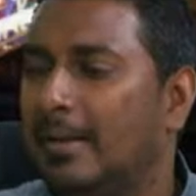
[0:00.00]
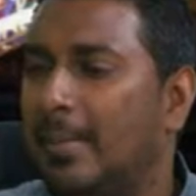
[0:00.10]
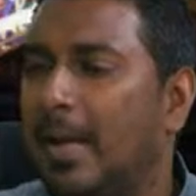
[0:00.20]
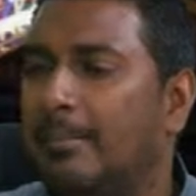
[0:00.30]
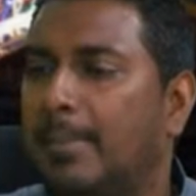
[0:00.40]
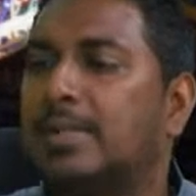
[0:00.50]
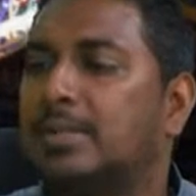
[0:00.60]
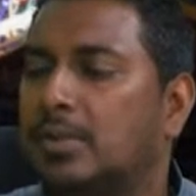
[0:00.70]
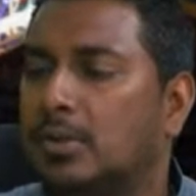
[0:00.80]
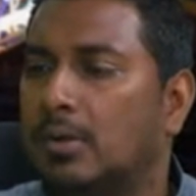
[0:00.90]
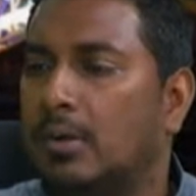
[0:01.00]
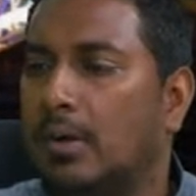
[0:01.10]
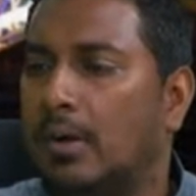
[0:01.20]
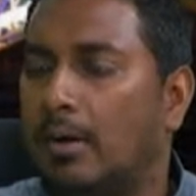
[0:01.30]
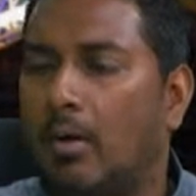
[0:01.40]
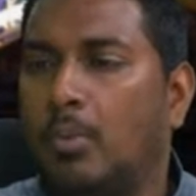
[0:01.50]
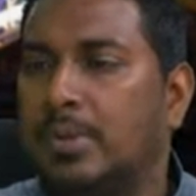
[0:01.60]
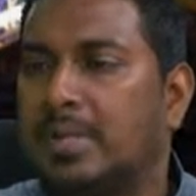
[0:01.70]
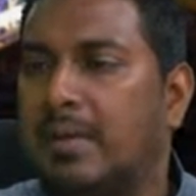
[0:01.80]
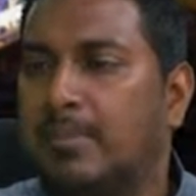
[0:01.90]
my maths teacher
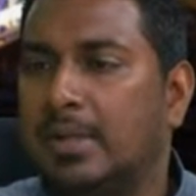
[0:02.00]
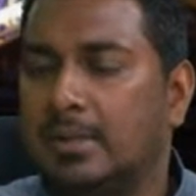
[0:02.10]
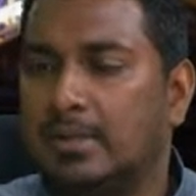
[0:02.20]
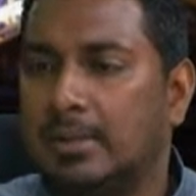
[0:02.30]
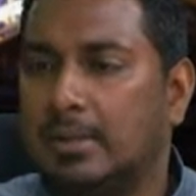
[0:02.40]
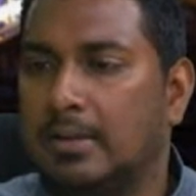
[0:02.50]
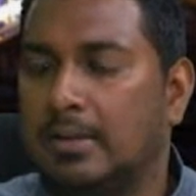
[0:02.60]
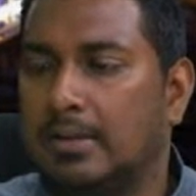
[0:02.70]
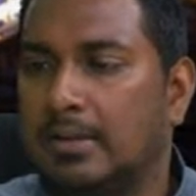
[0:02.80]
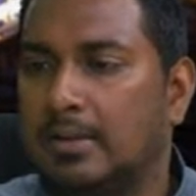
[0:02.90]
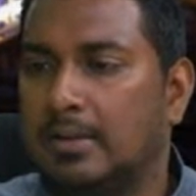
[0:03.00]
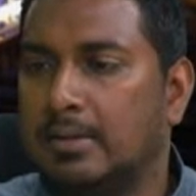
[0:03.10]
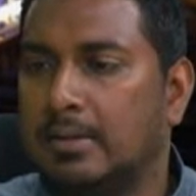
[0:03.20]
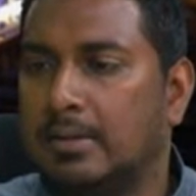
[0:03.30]
always gave me the